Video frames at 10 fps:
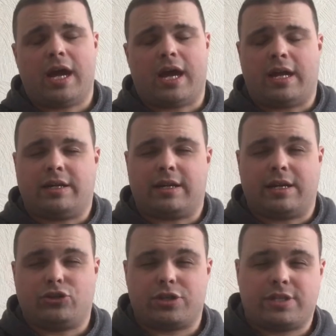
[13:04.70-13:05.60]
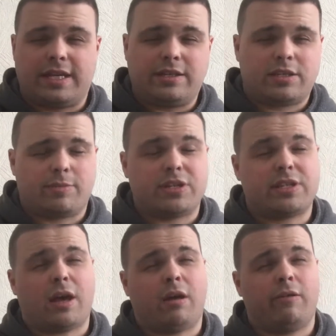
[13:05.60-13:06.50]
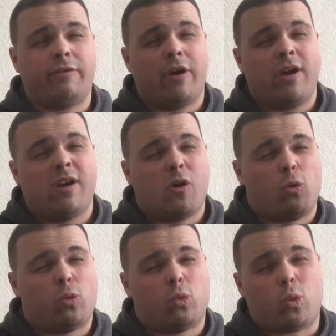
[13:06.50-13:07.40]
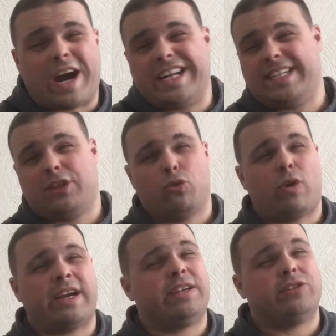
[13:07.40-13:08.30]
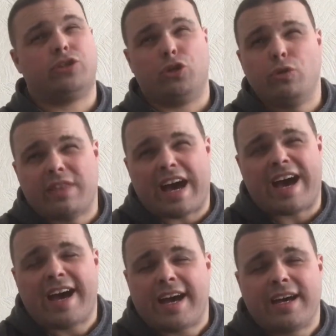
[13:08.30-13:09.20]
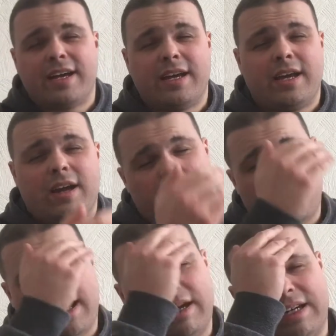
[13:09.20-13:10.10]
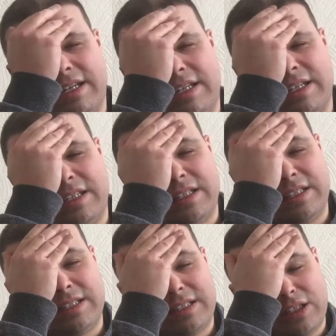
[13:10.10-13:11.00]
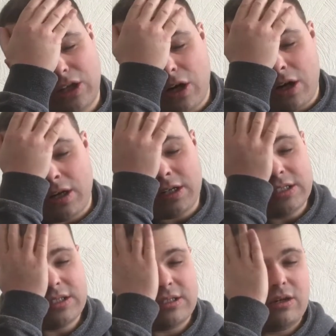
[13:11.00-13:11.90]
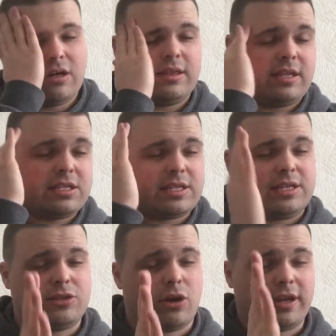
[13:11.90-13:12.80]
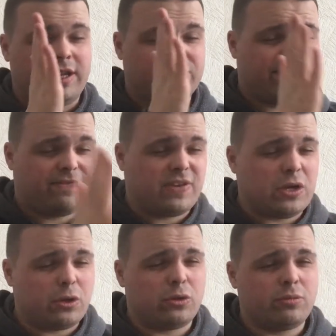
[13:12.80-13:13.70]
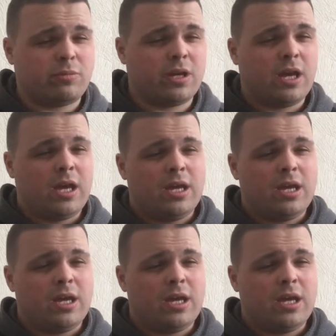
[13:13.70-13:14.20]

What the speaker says: and I just think to myself, why did the writers do that? God, this is not his film.